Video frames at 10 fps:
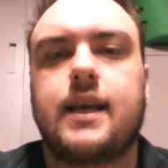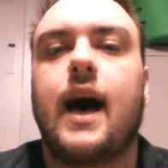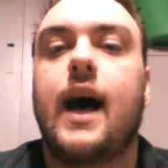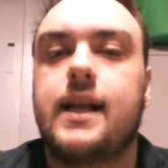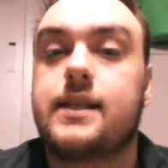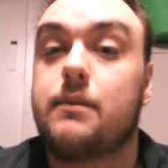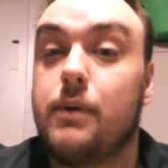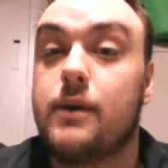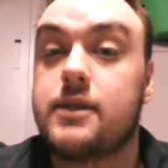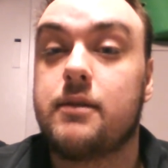God
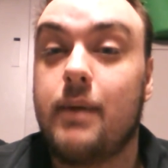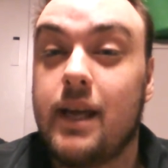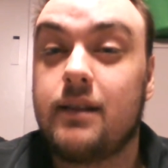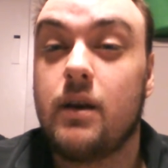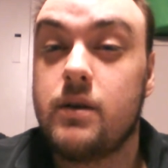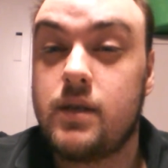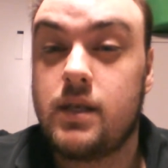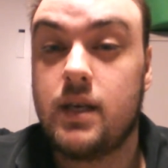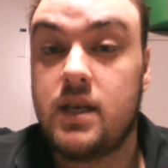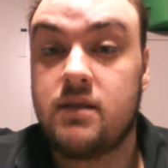supposed to make those
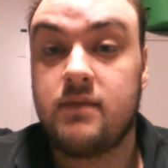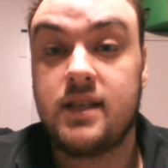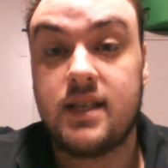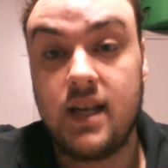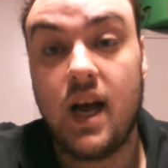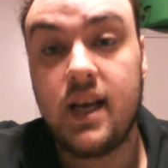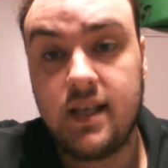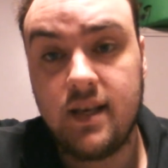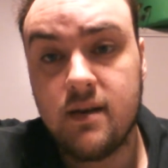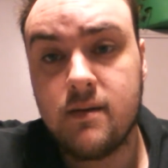judgments, not
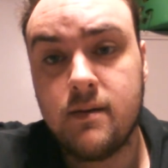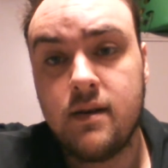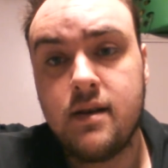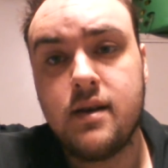you?